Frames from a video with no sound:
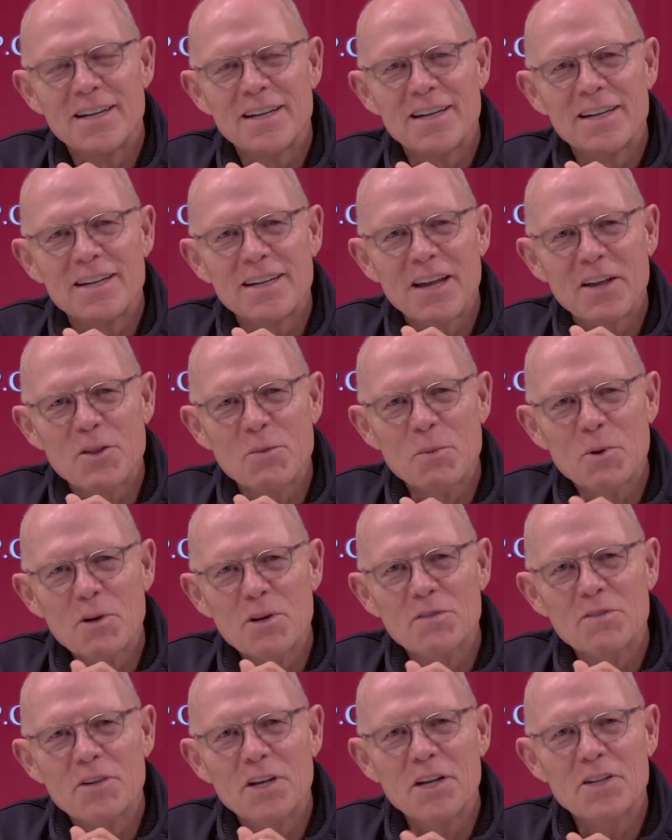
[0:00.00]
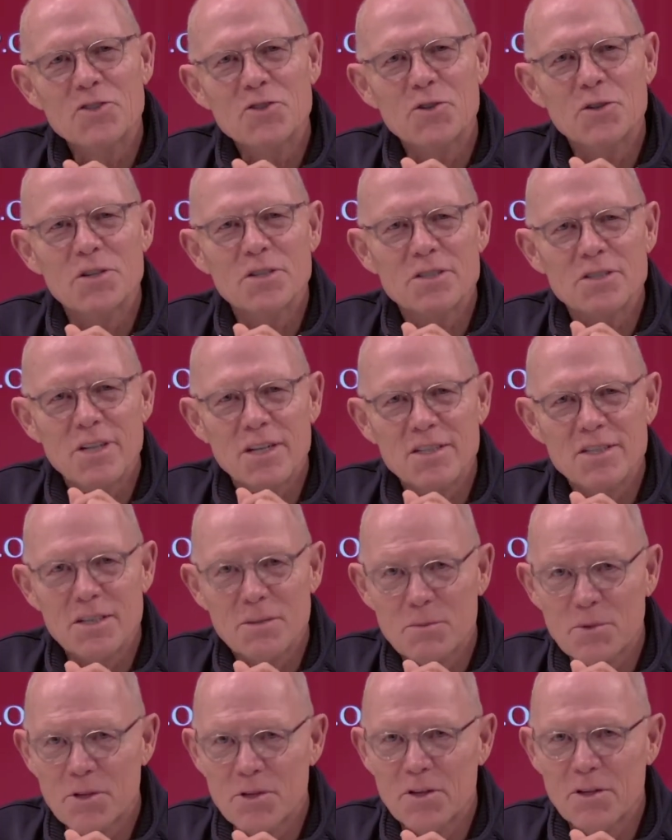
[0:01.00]
Now, the book of nature is not
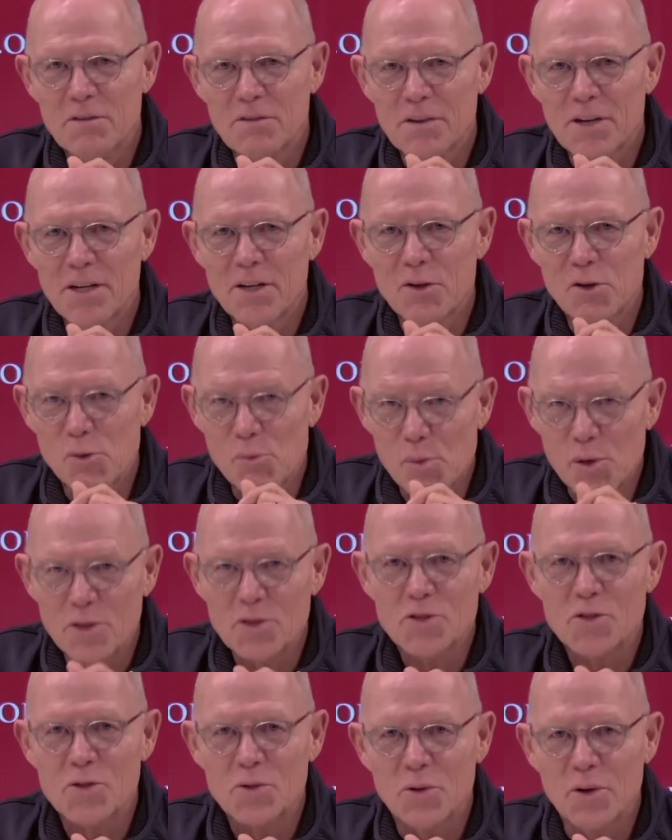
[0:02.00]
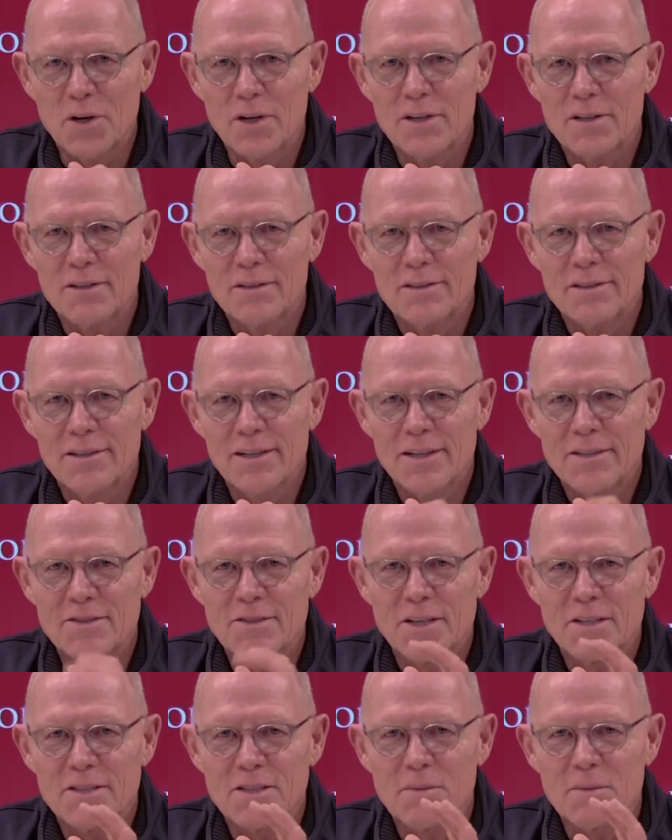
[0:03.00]
something you're going to find in a bookstore. It's
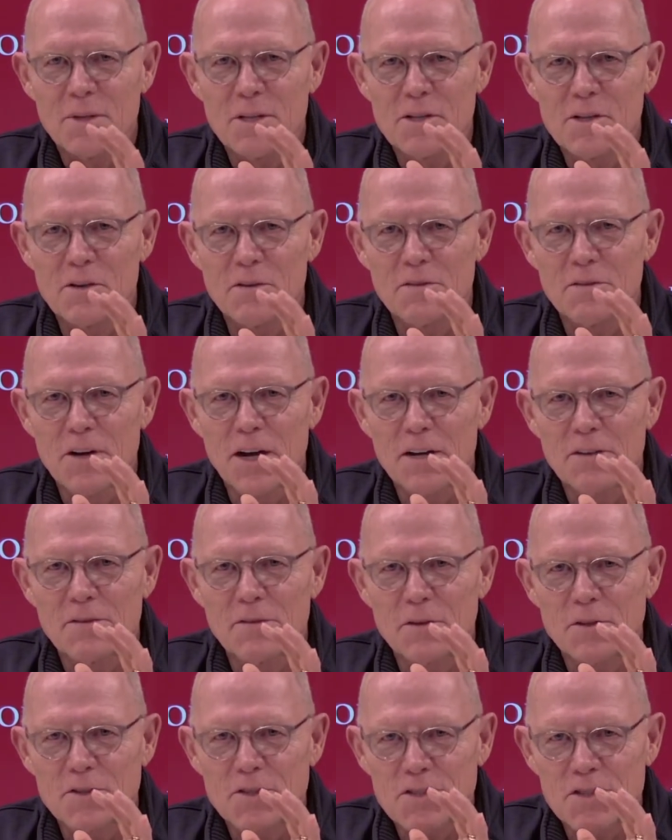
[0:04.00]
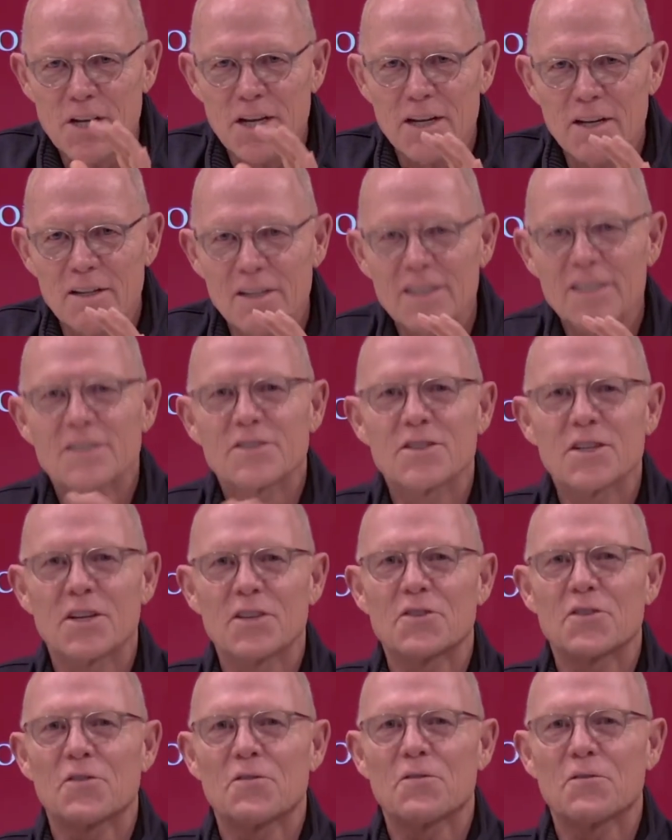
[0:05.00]
not something that you'll find for sale. It's as
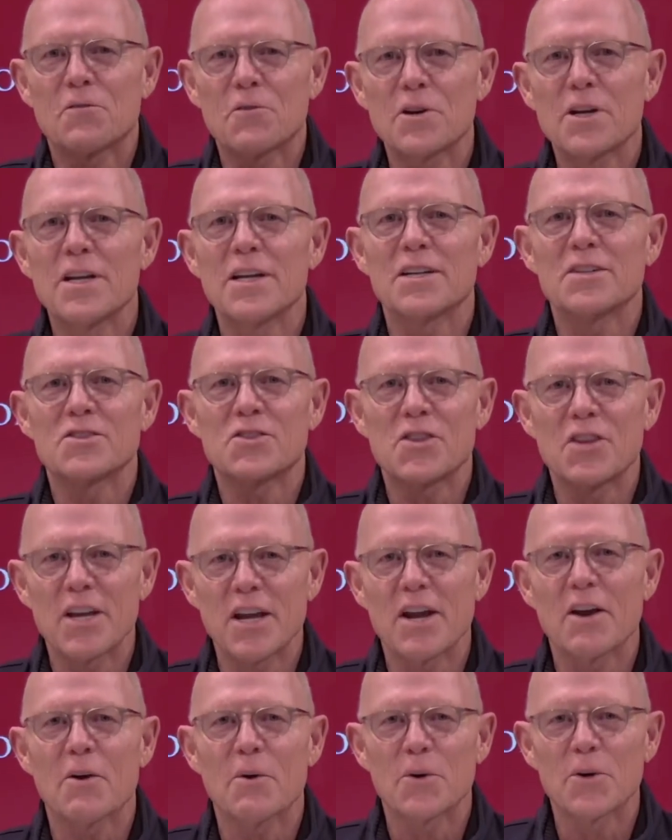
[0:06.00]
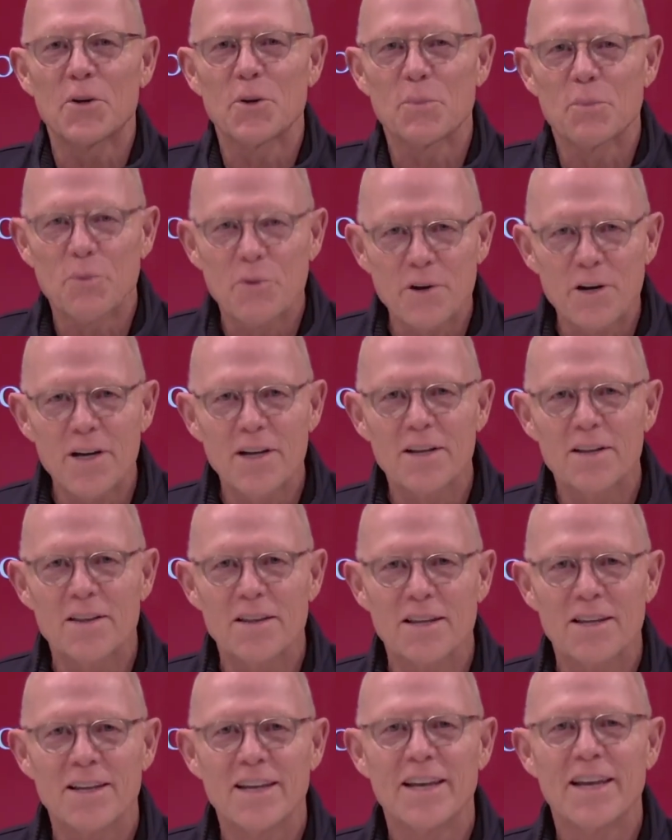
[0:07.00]
free as the air you breathe
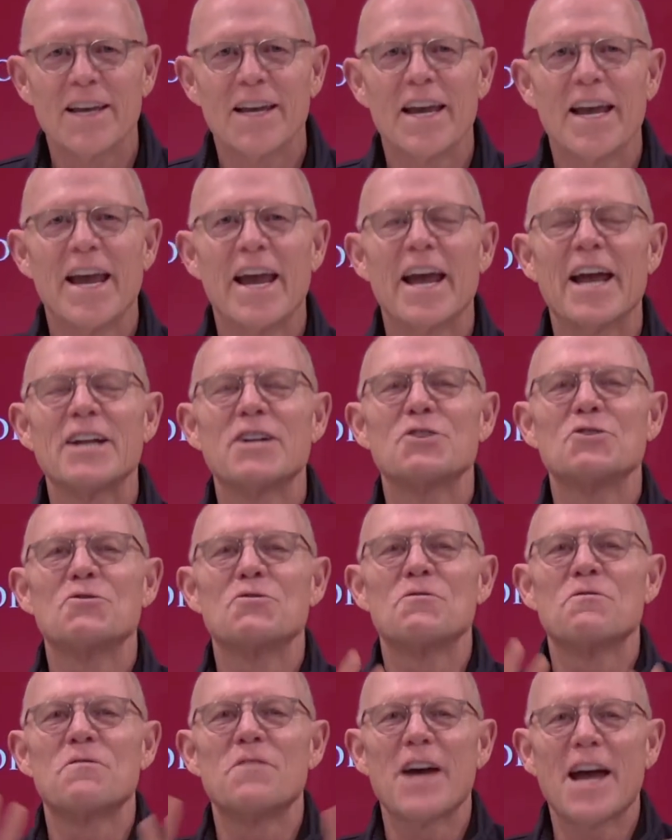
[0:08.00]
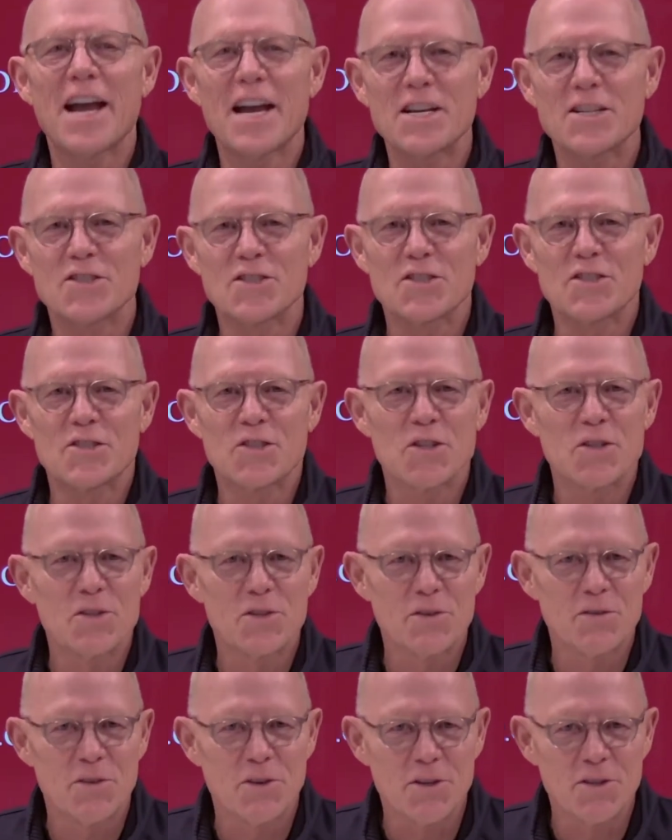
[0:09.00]
and as vast as the
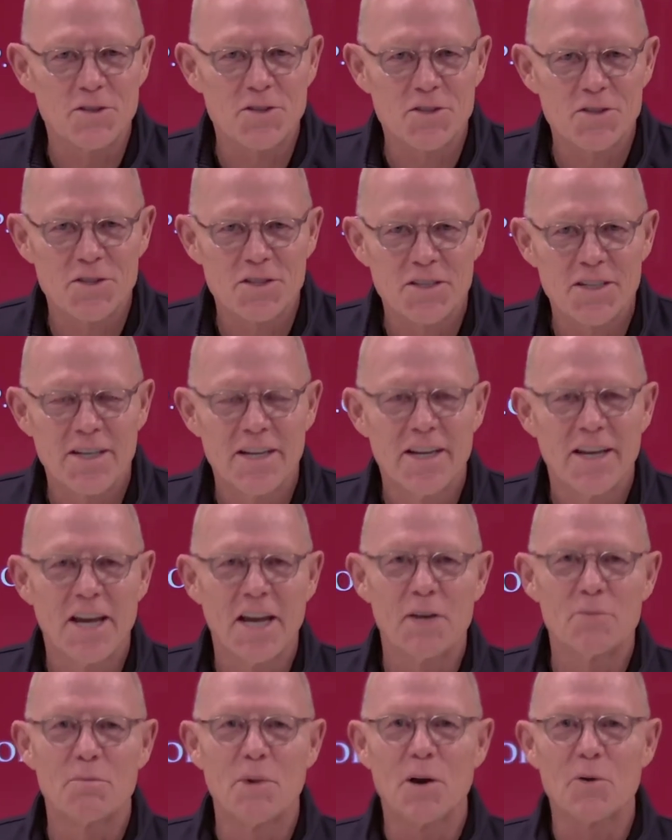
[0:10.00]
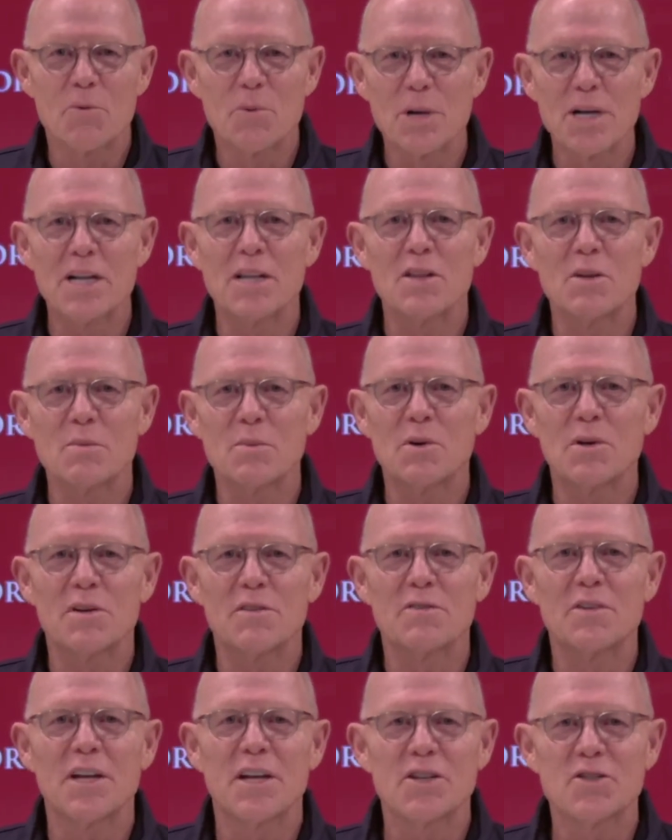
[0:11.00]
universe. And by reading the book of
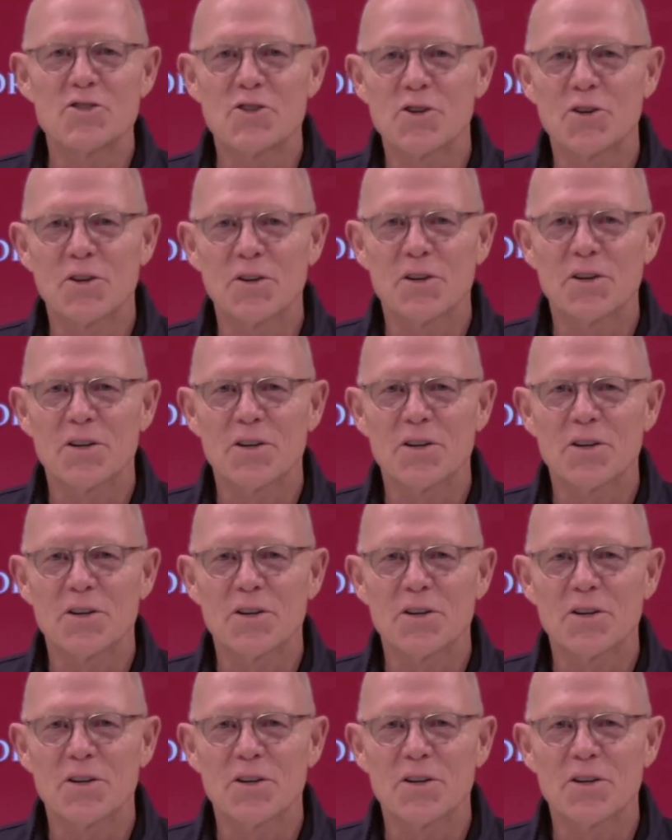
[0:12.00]
nature,